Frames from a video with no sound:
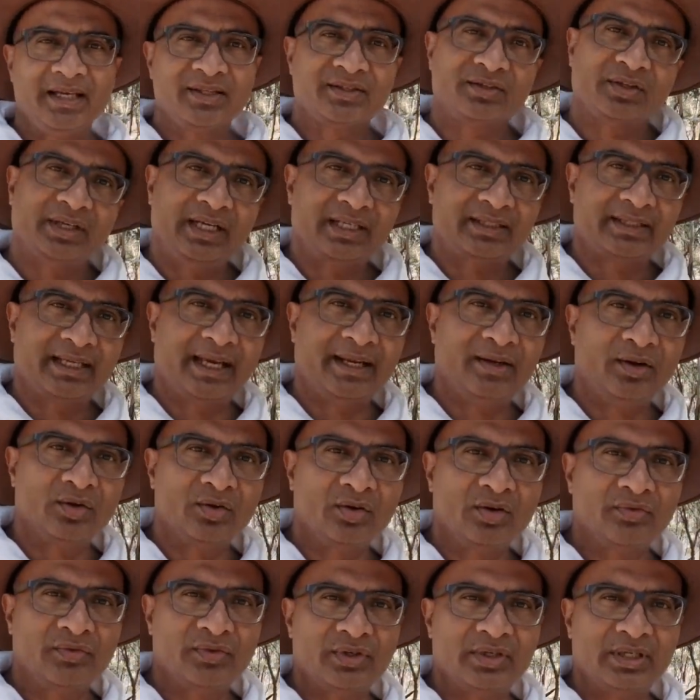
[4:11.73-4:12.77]
So let's head
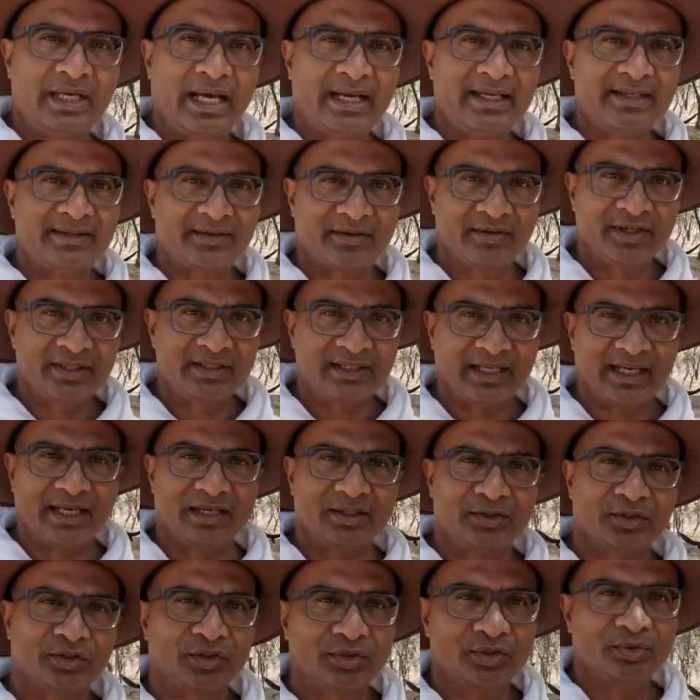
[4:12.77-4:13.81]
on over to Dicerus and
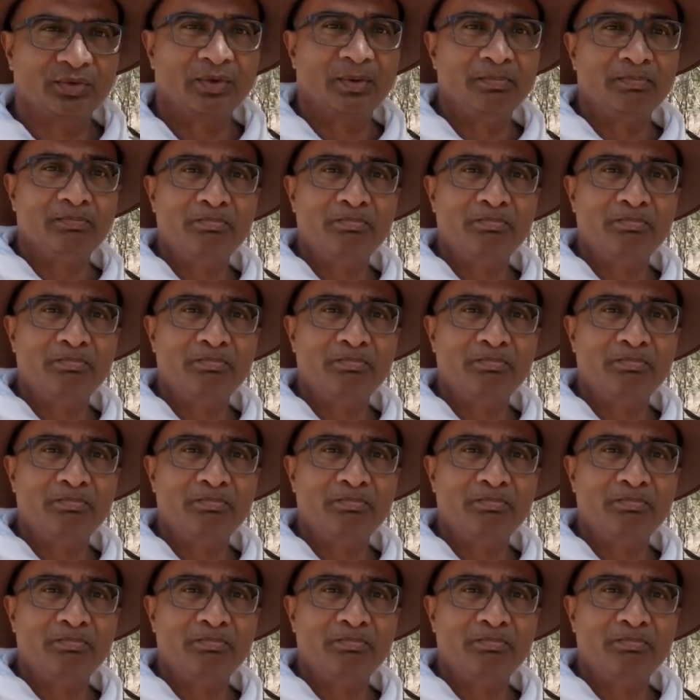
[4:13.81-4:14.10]
I'll show you.